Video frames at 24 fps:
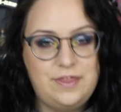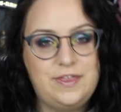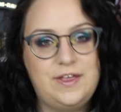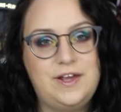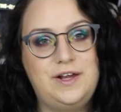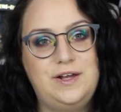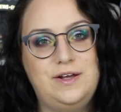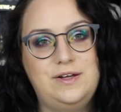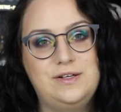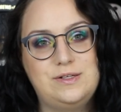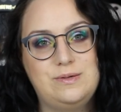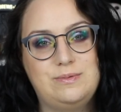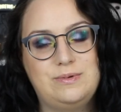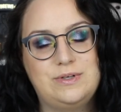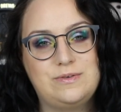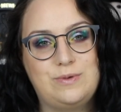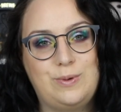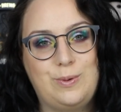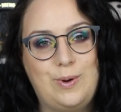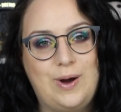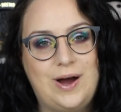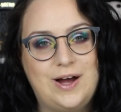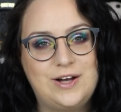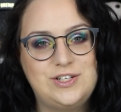Thank you so much for
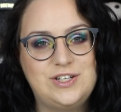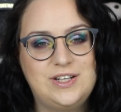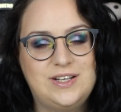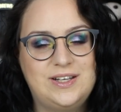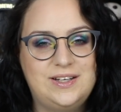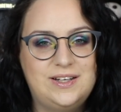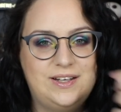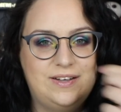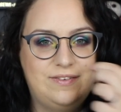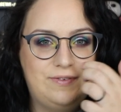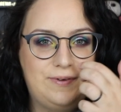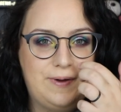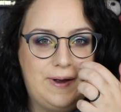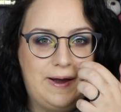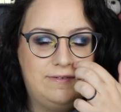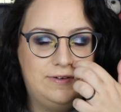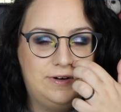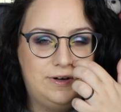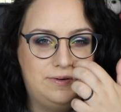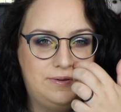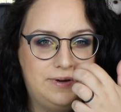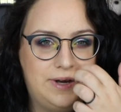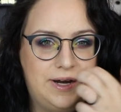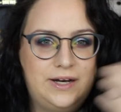watching. If you haven't
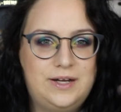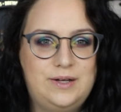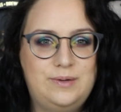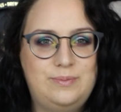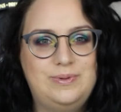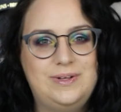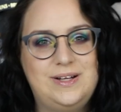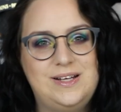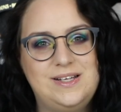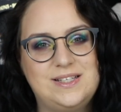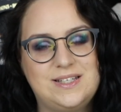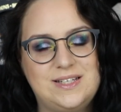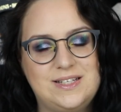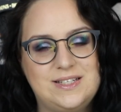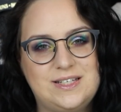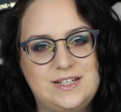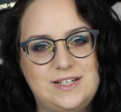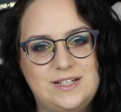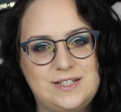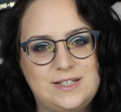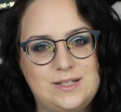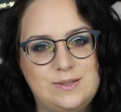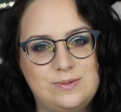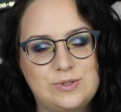already, please
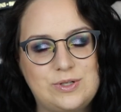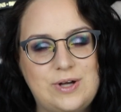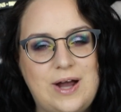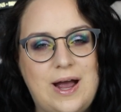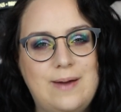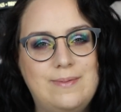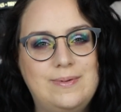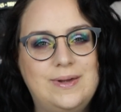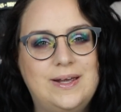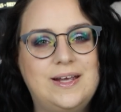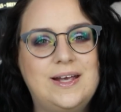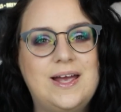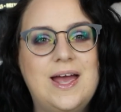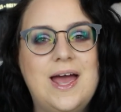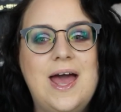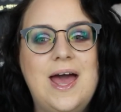consider subscribing.